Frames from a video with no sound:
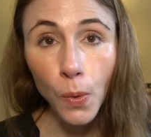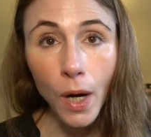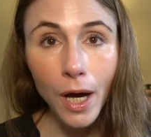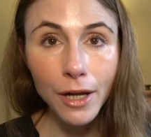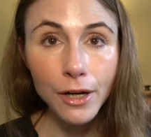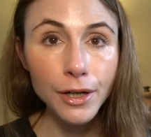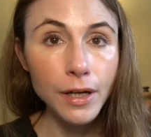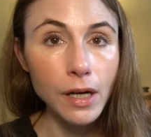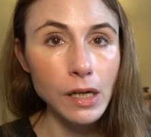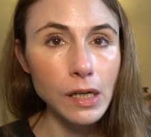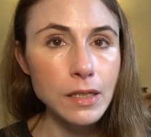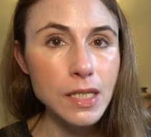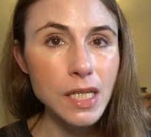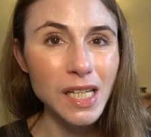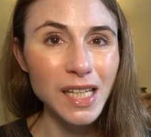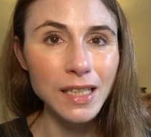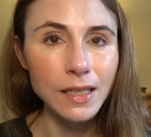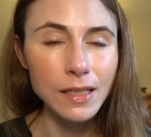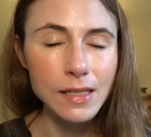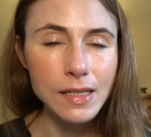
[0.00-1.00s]
water
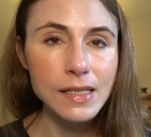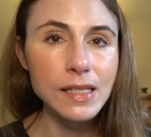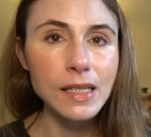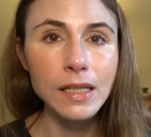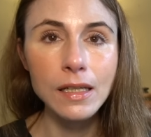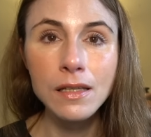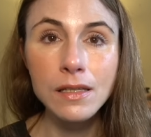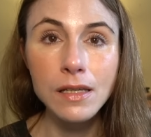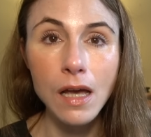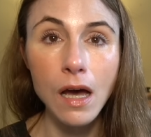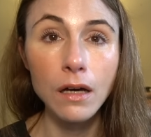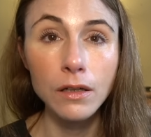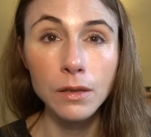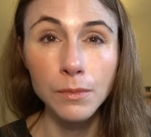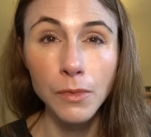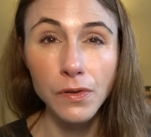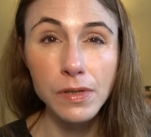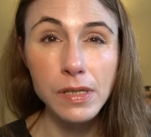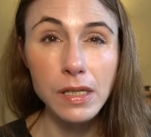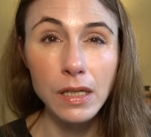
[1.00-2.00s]
content in skin's
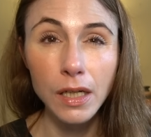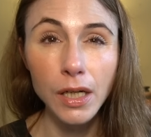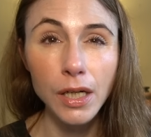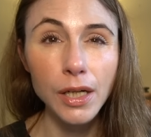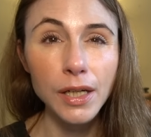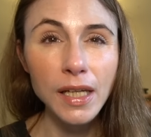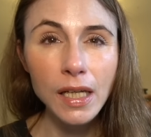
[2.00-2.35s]
outermost layer,